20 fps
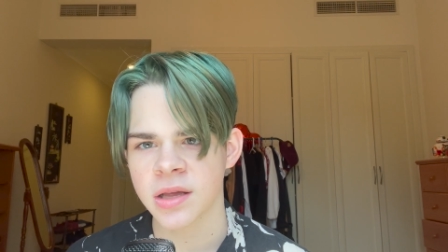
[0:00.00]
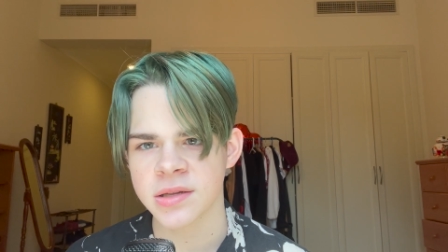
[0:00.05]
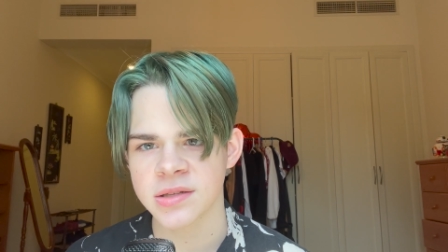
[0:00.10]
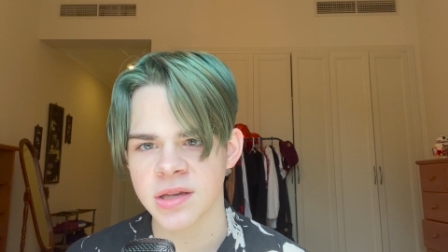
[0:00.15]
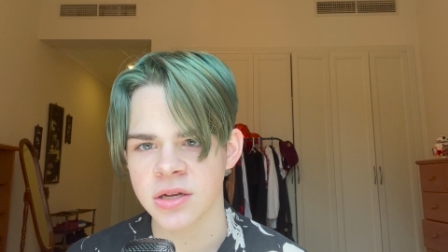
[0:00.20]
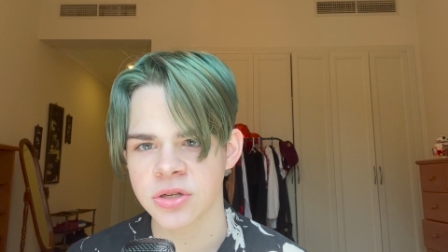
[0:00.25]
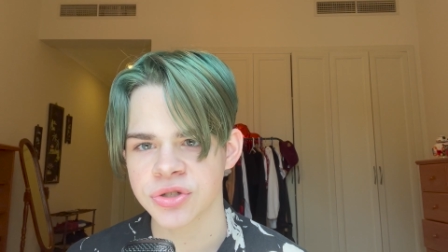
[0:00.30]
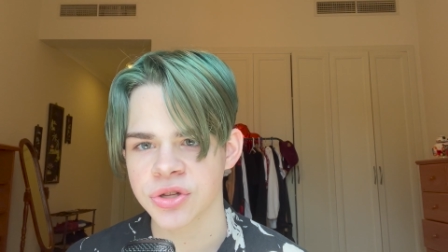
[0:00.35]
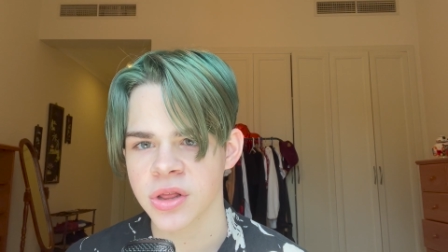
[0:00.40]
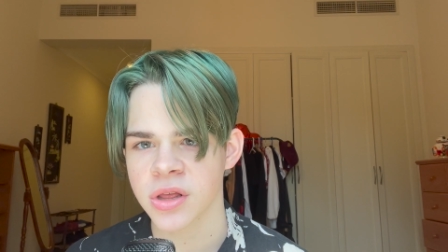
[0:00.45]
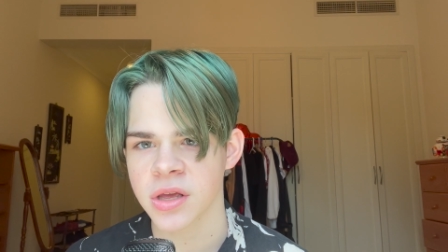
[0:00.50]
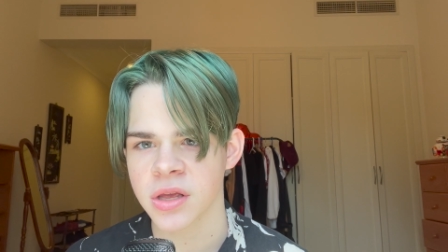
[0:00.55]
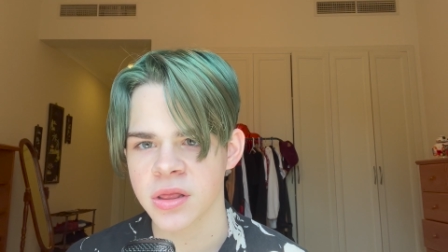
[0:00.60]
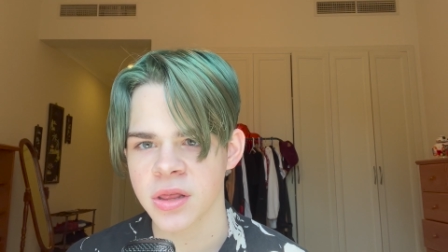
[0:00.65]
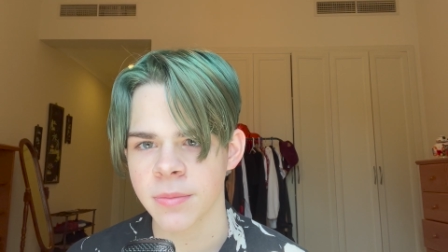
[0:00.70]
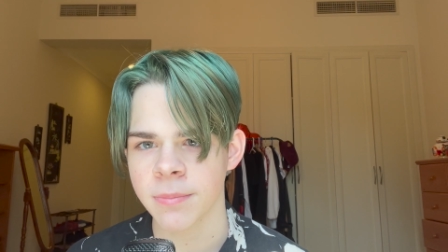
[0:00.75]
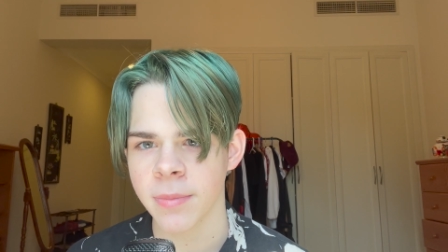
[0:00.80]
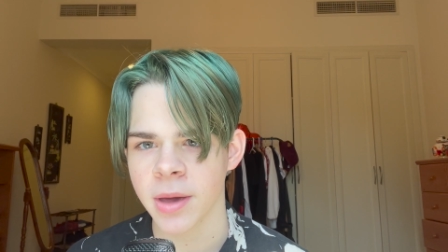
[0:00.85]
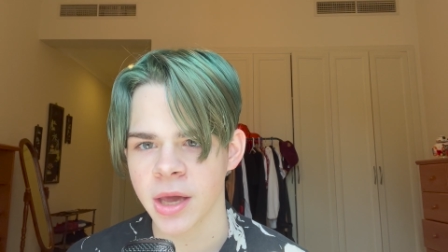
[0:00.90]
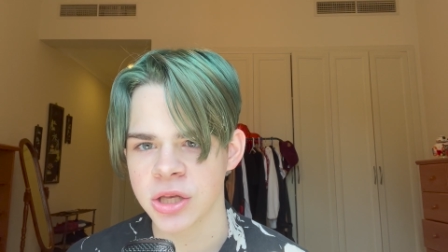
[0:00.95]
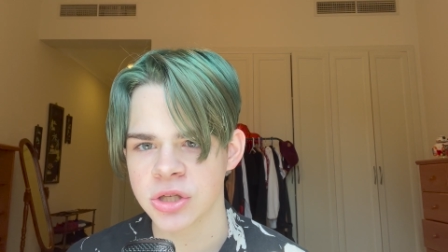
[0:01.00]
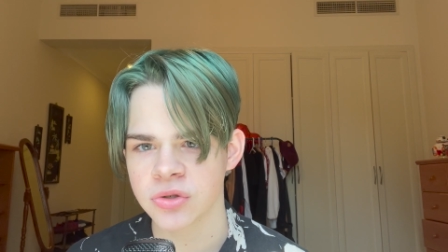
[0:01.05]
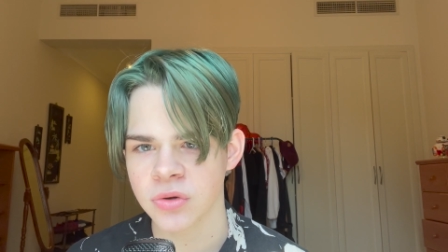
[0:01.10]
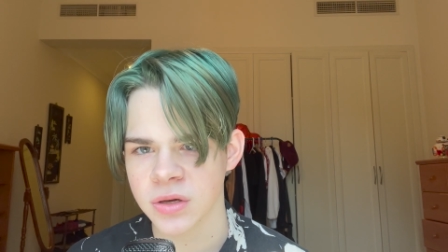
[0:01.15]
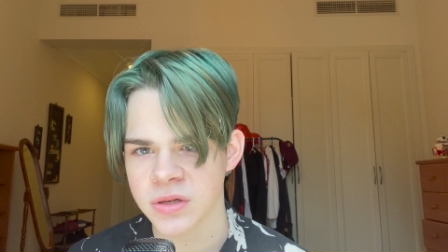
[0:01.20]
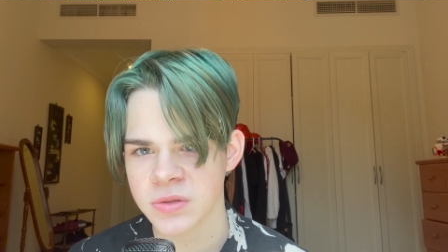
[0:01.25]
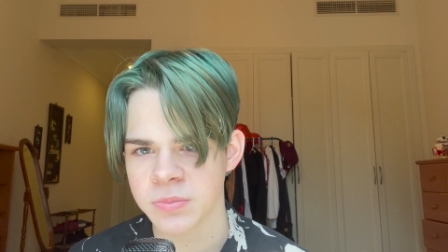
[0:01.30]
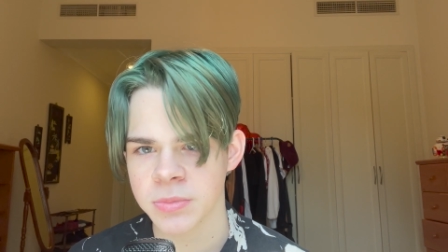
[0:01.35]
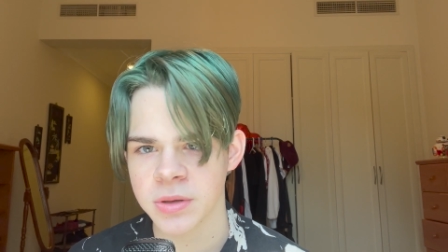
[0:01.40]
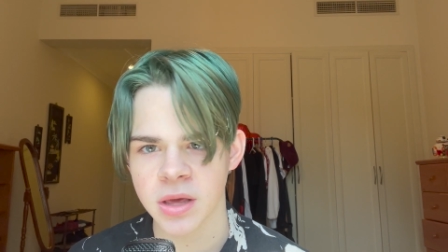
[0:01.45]
essentially the
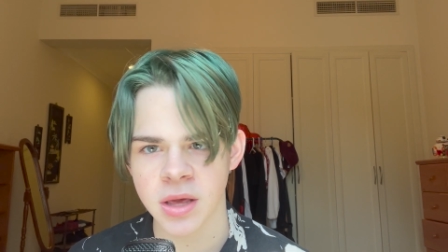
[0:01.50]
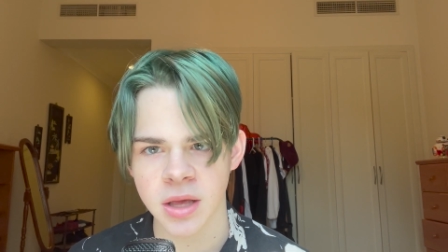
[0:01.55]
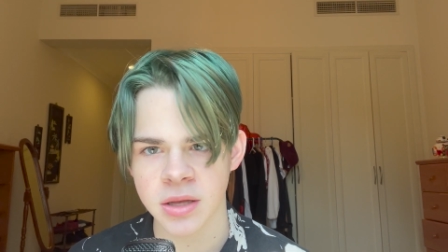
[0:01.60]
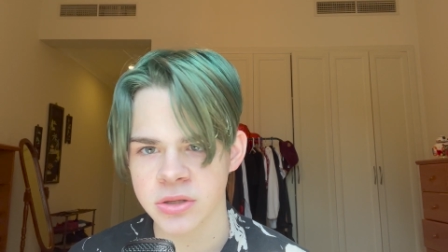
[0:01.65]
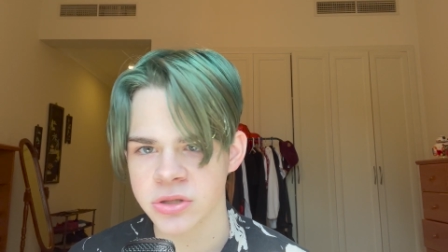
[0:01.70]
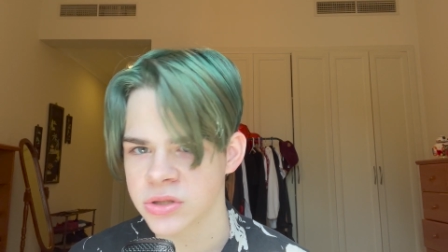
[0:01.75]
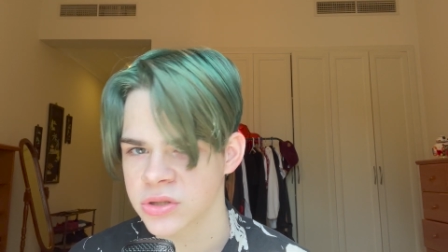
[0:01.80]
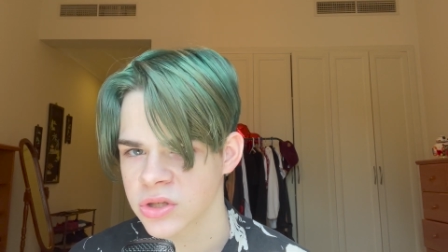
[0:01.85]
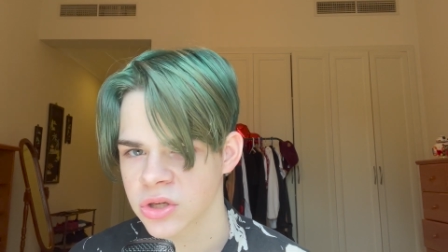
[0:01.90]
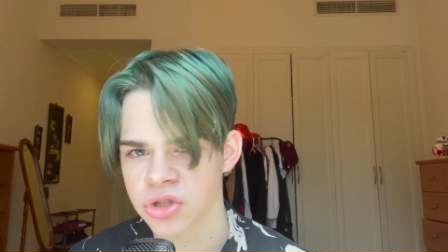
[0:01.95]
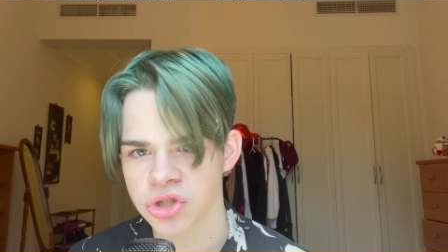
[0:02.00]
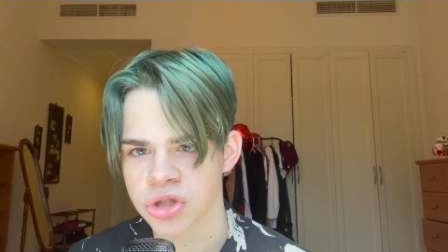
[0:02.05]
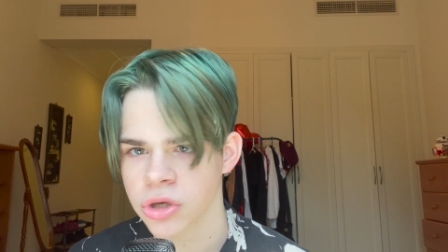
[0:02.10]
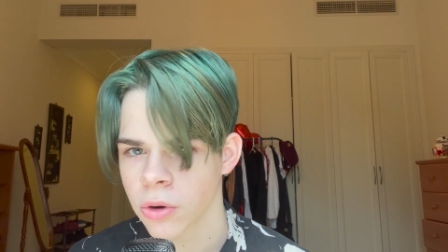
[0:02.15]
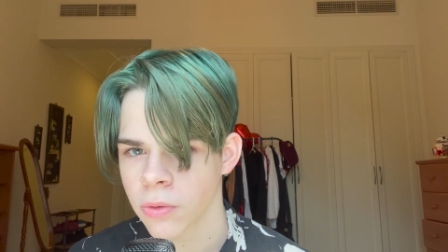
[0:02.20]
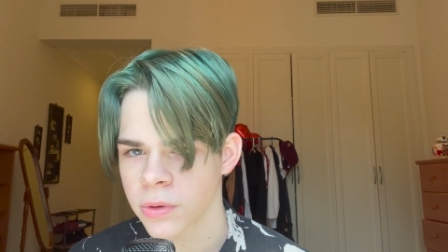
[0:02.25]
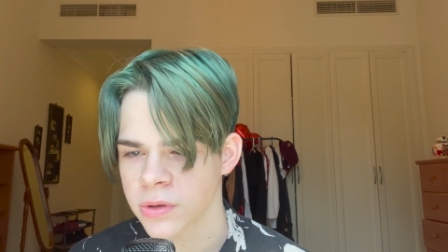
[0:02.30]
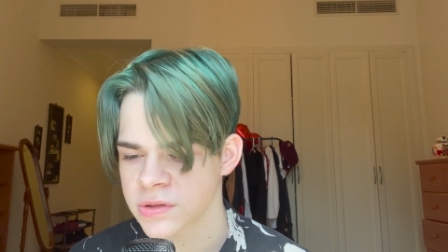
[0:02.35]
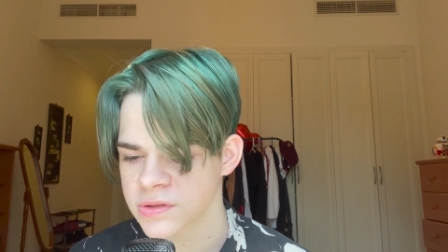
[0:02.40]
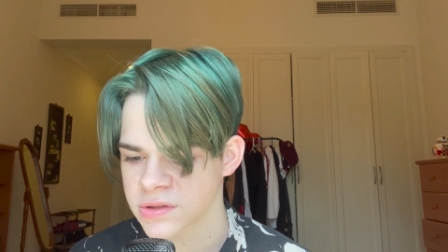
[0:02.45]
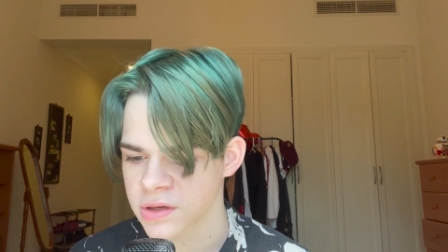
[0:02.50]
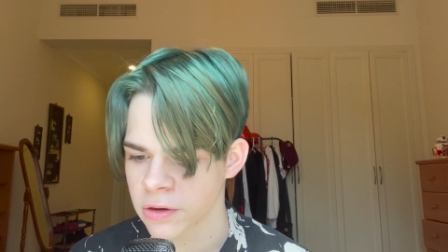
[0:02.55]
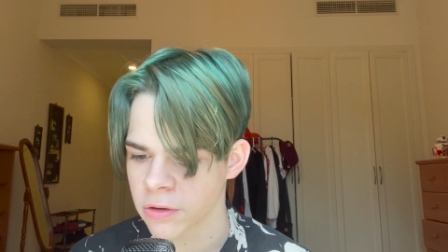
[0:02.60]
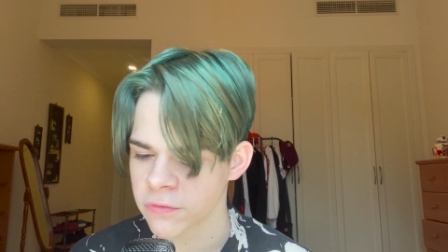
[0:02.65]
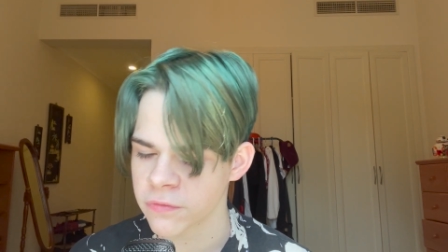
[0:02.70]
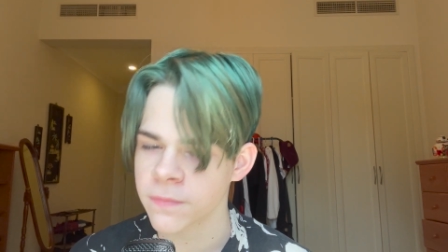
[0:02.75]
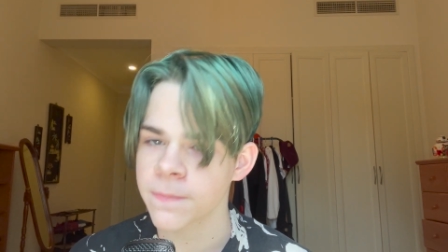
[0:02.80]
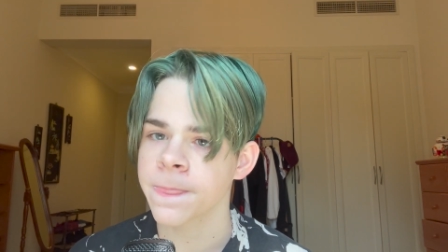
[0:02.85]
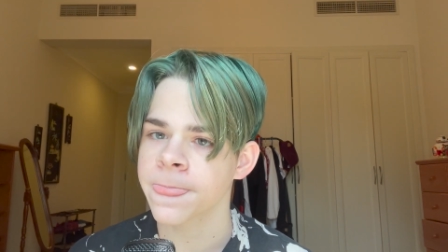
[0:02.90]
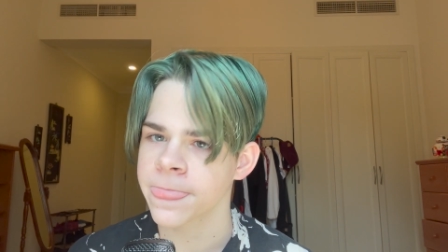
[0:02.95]
matrix begins to show
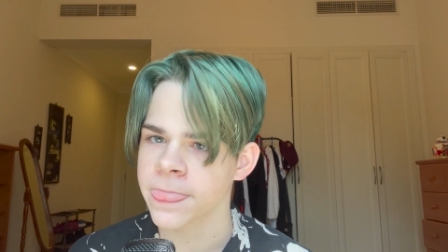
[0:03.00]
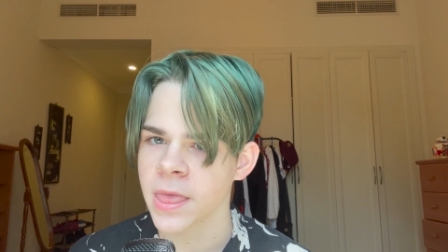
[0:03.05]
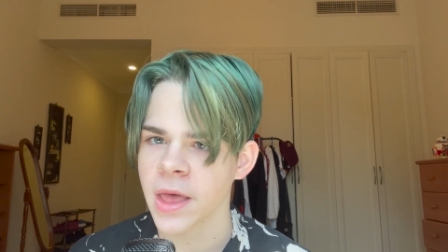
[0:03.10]
itself.